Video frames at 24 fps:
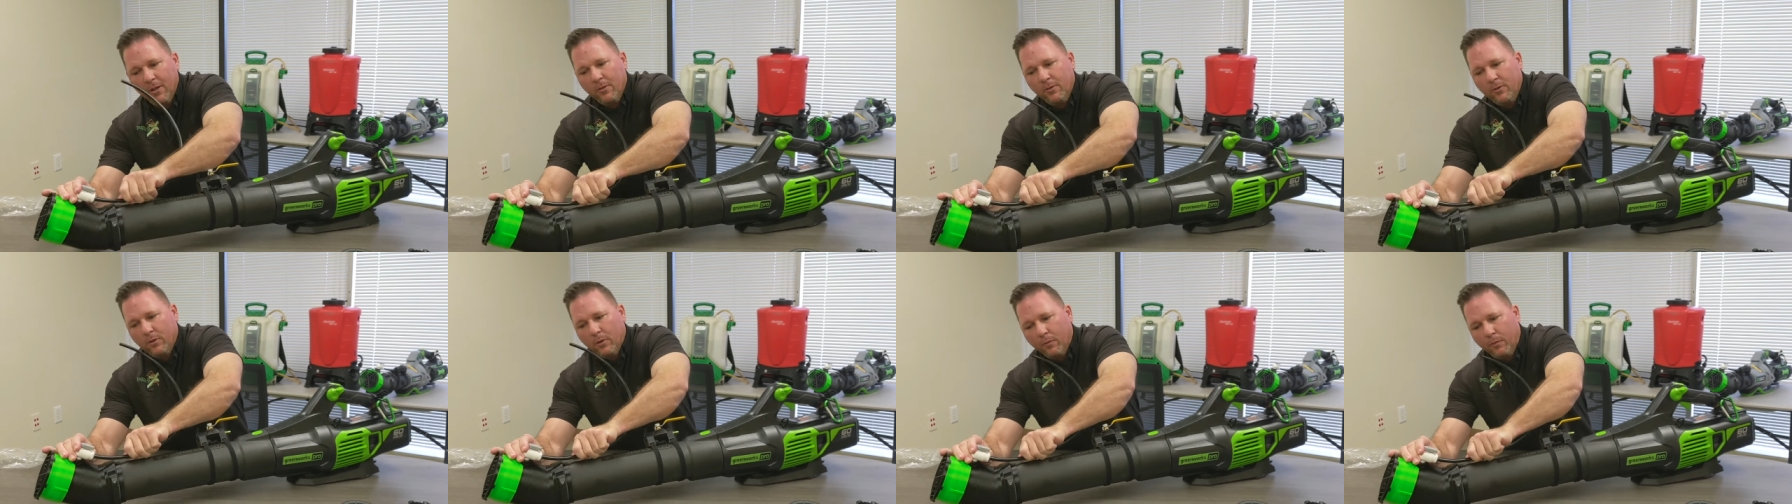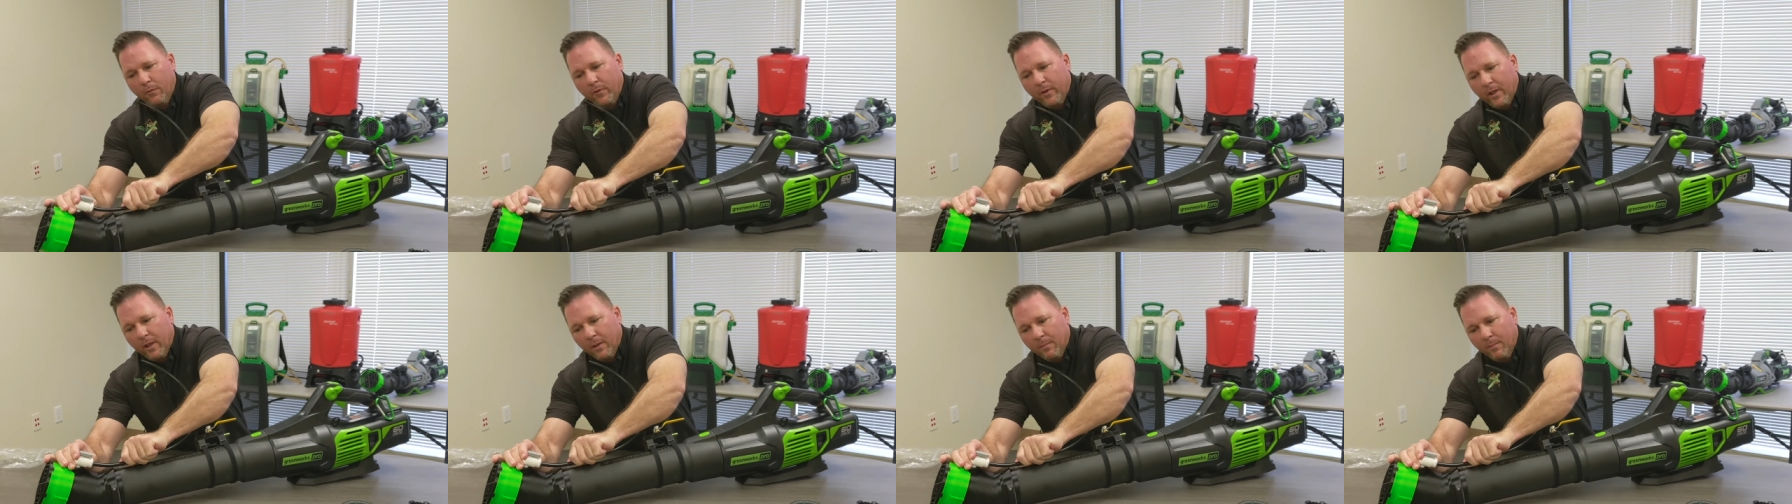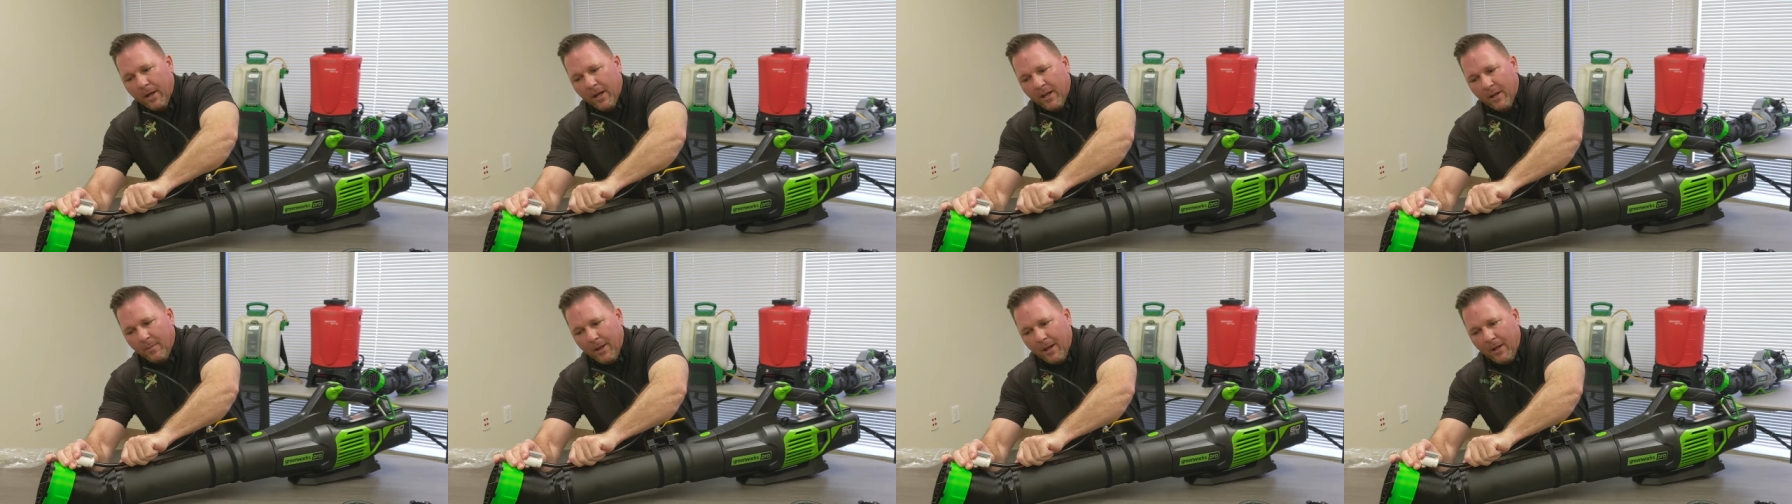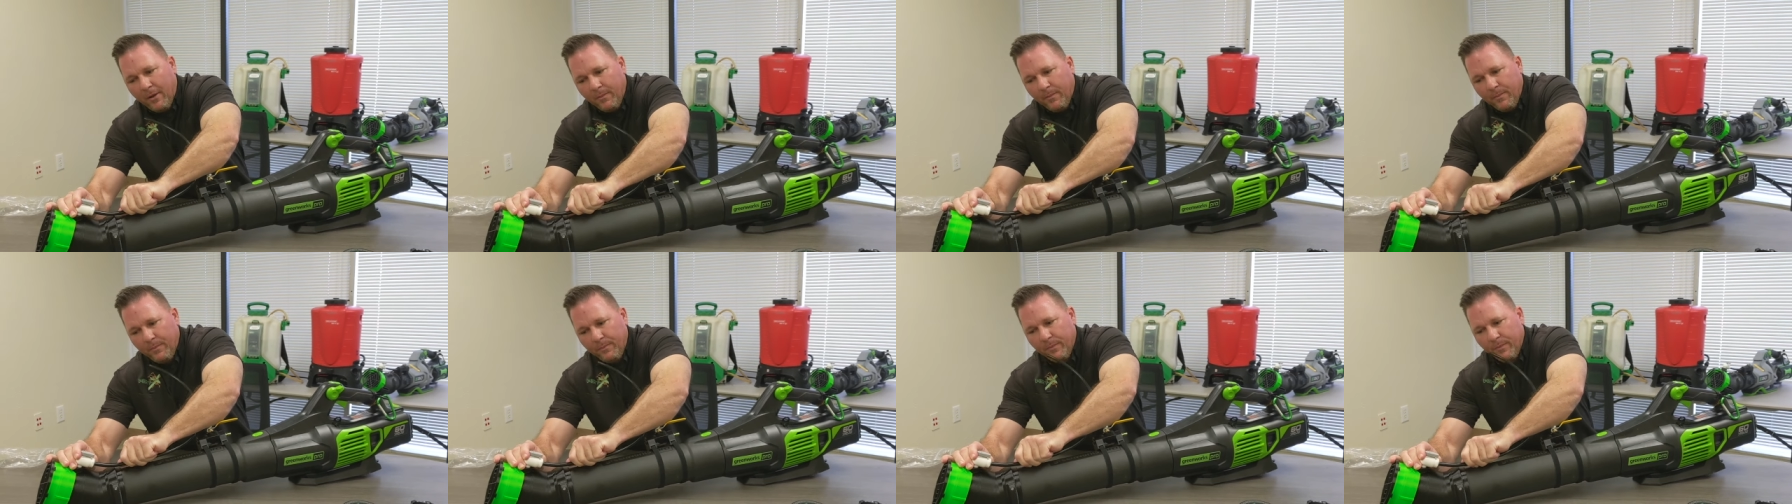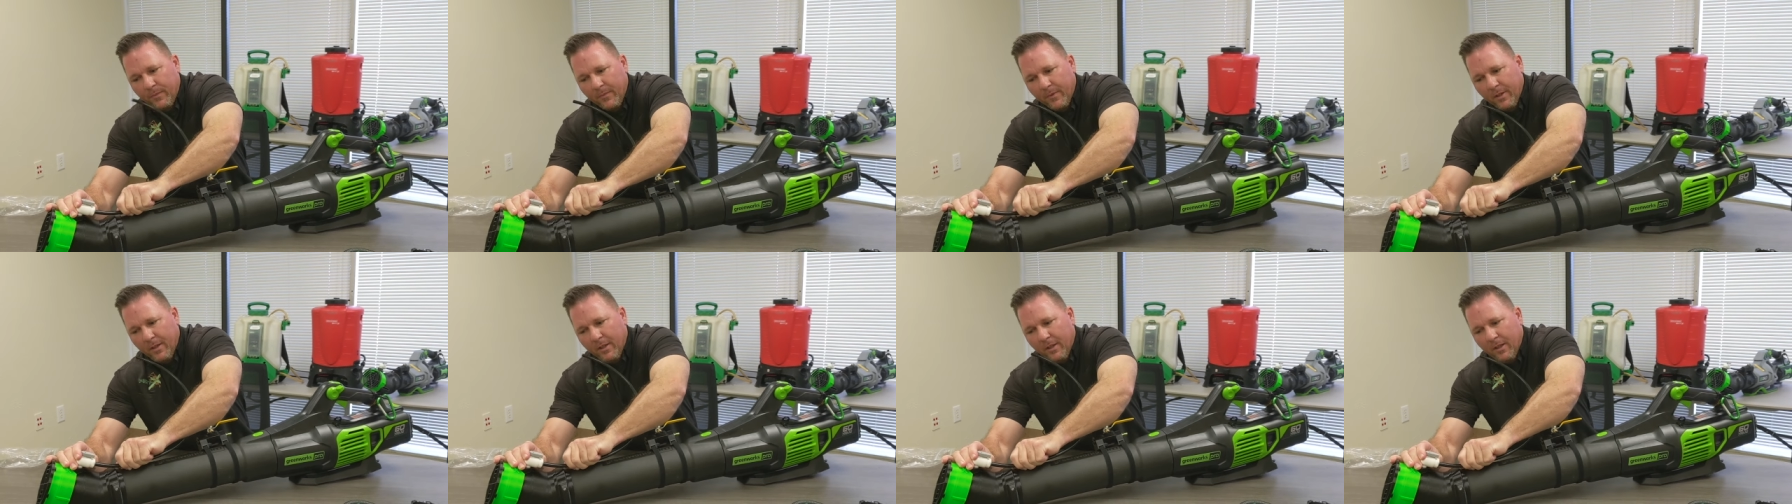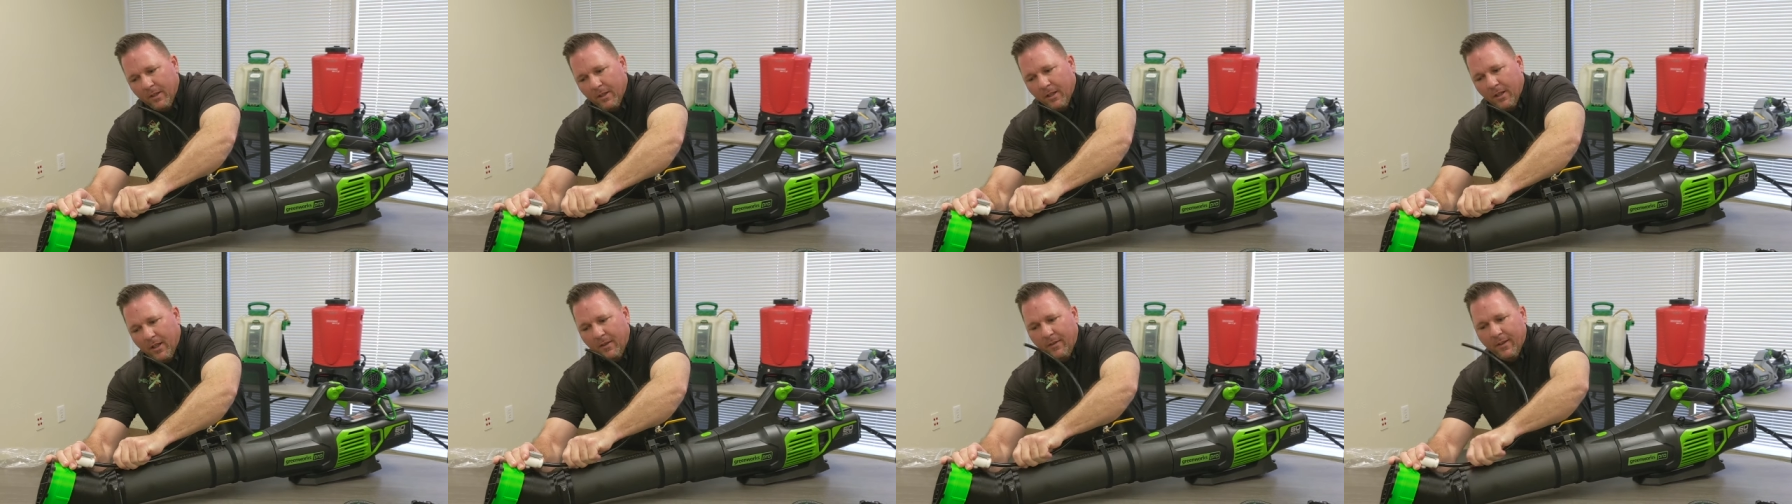You'll feel it bottom out,
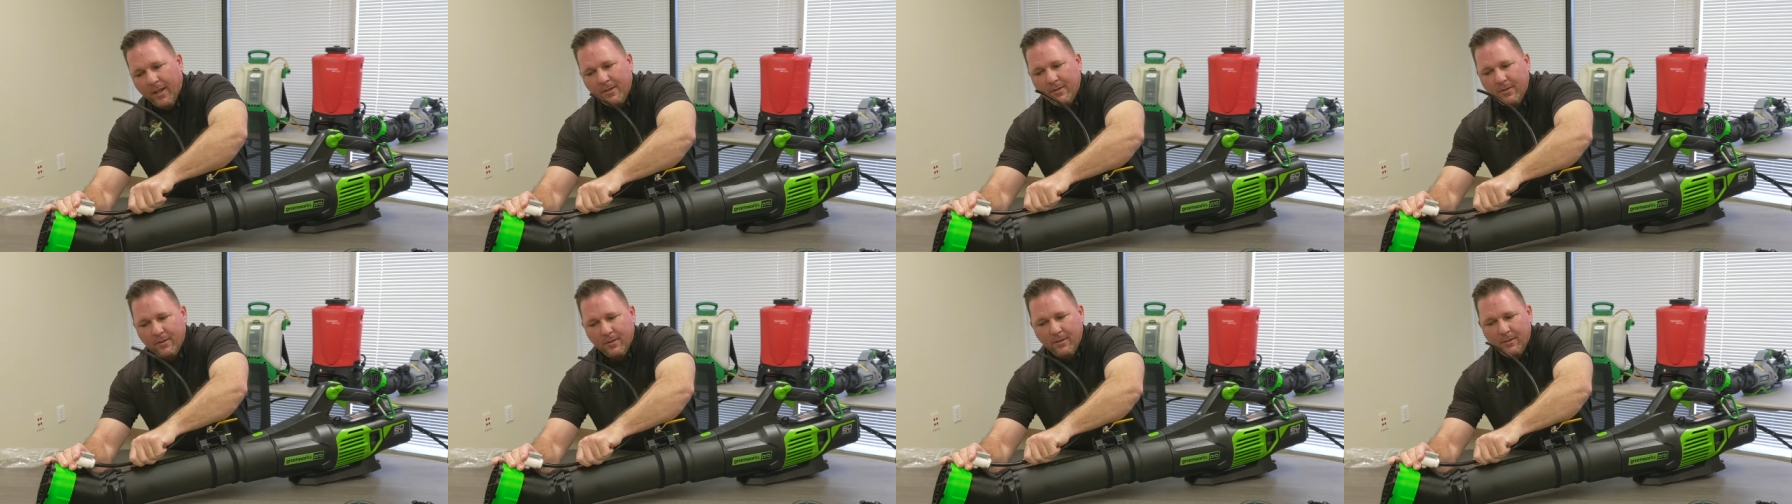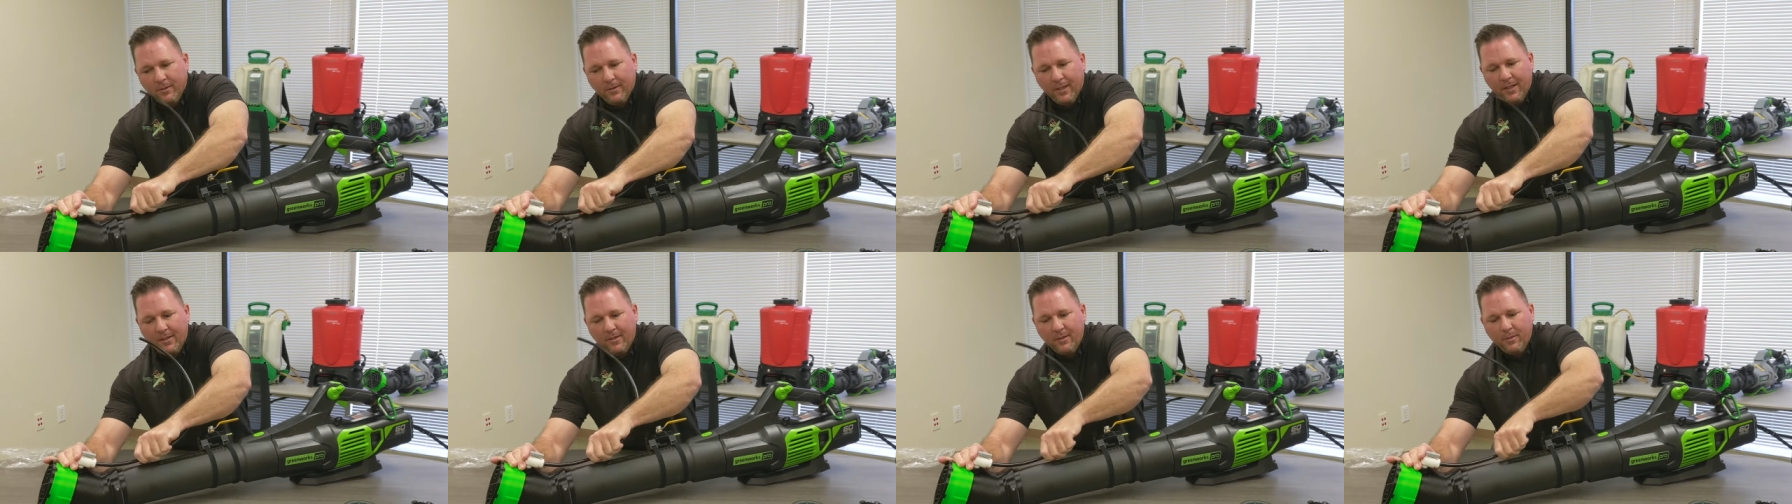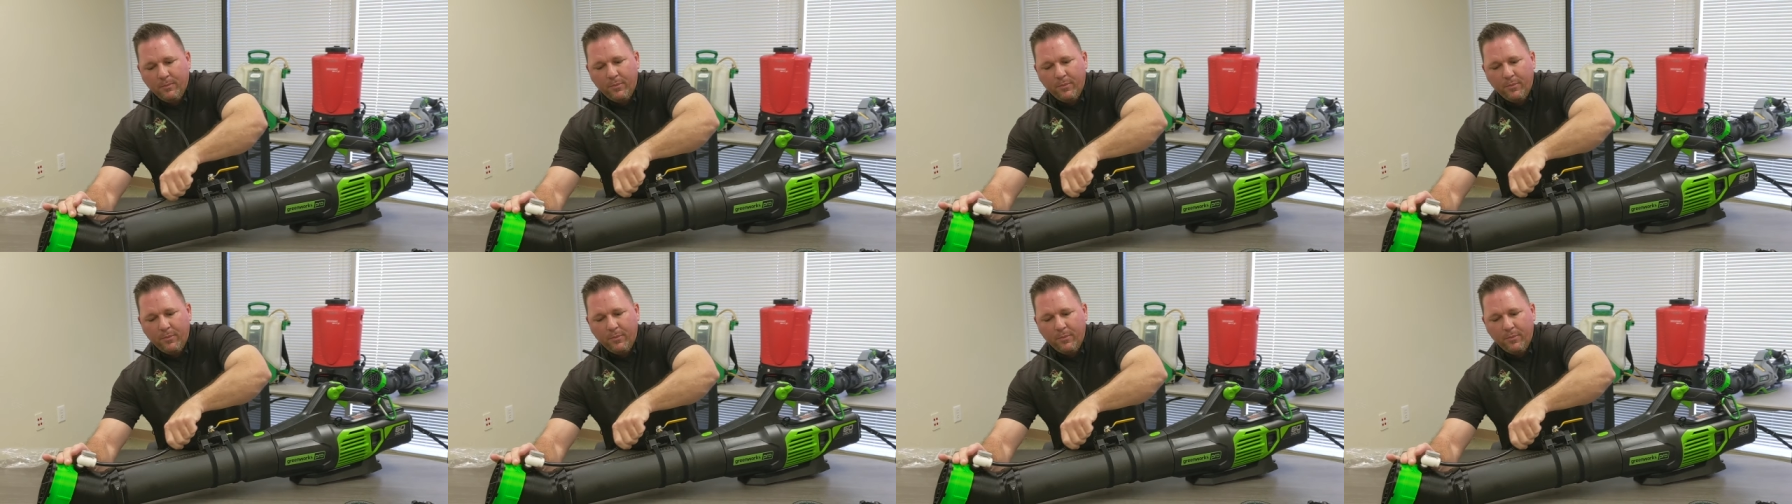and that's in